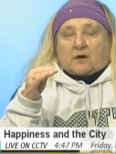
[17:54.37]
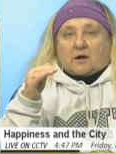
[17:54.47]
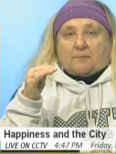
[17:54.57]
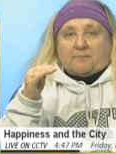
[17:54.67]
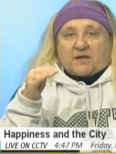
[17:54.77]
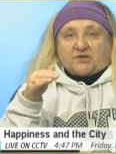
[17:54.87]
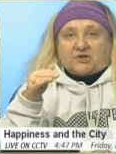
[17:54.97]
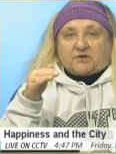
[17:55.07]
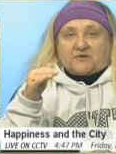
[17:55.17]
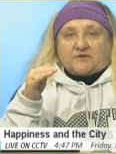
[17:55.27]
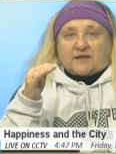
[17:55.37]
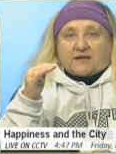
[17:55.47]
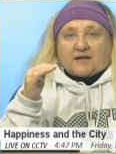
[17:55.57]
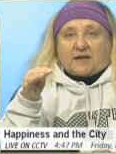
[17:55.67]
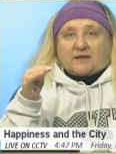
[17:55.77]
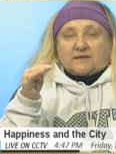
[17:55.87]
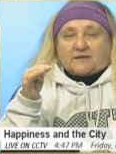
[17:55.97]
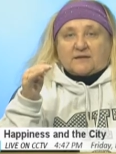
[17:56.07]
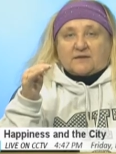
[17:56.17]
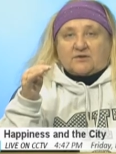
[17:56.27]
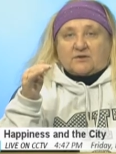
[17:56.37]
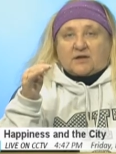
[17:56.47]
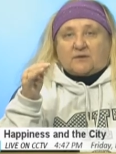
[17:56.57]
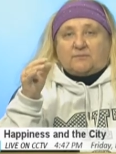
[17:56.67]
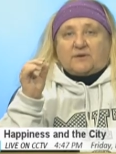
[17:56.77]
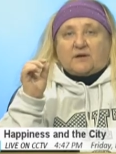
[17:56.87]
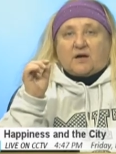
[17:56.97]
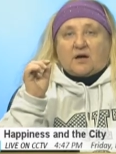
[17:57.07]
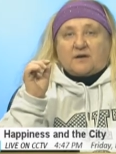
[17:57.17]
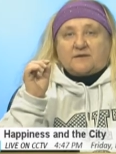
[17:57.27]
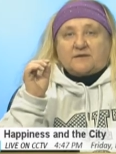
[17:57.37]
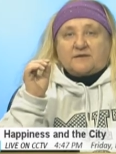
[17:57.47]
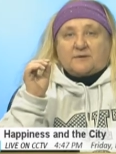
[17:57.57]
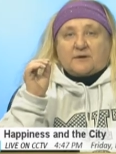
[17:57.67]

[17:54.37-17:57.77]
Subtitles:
measures against internet because